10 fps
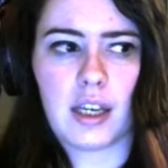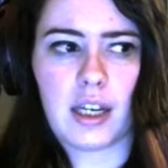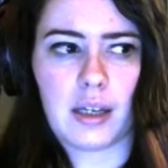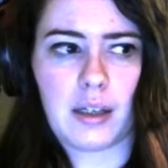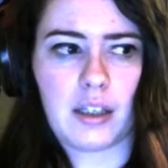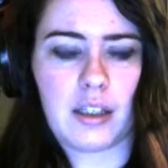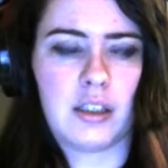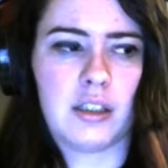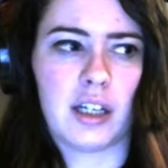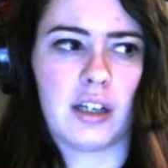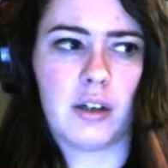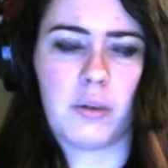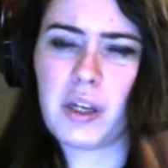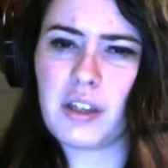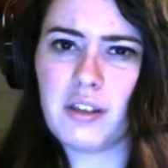And I don't
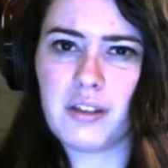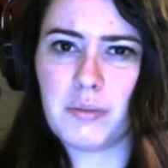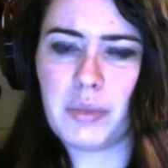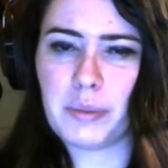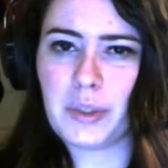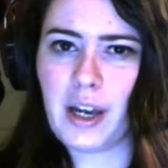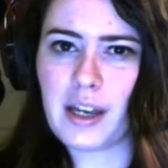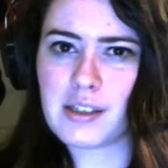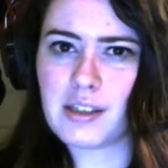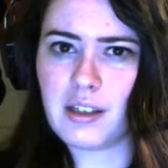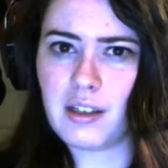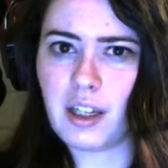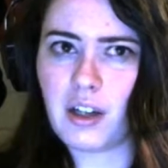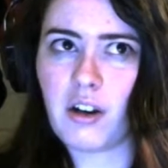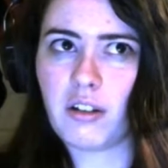know, I think that Bumper asked in
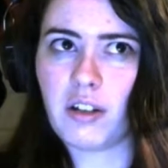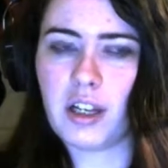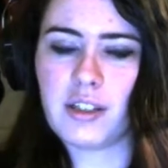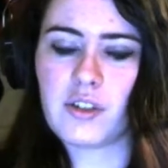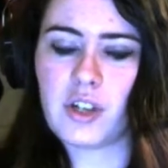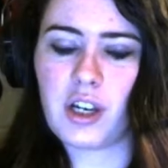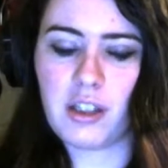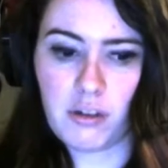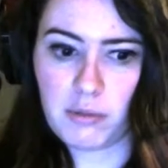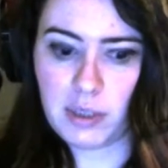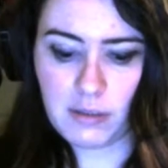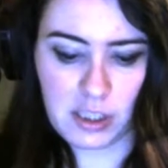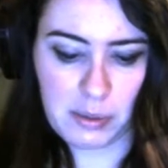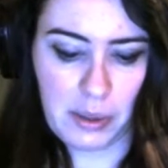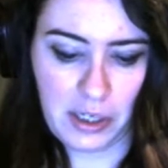like our Alliance chat and nobody
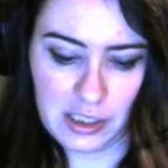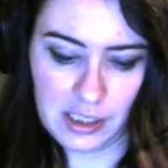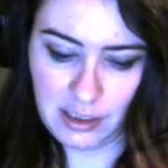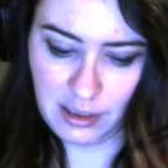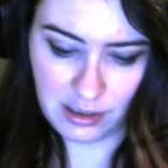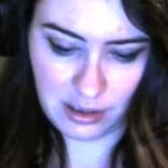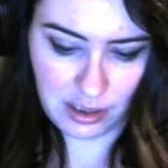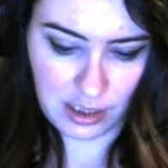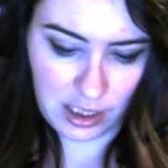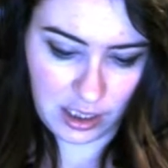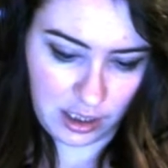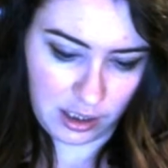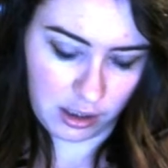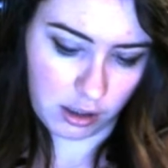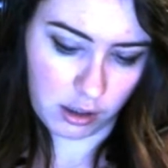responded.
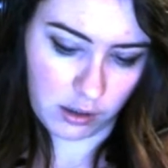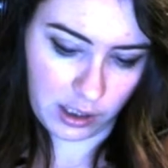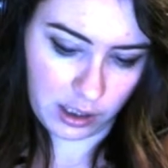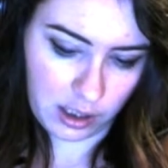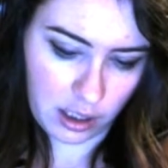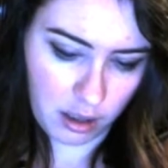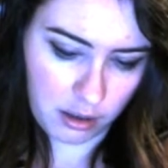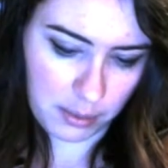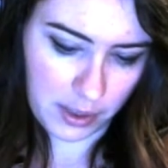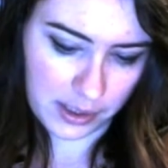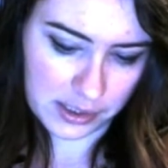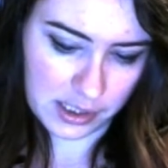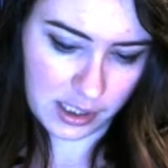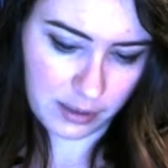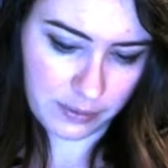Alright, another
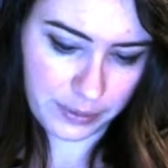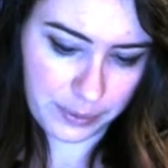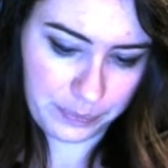positive.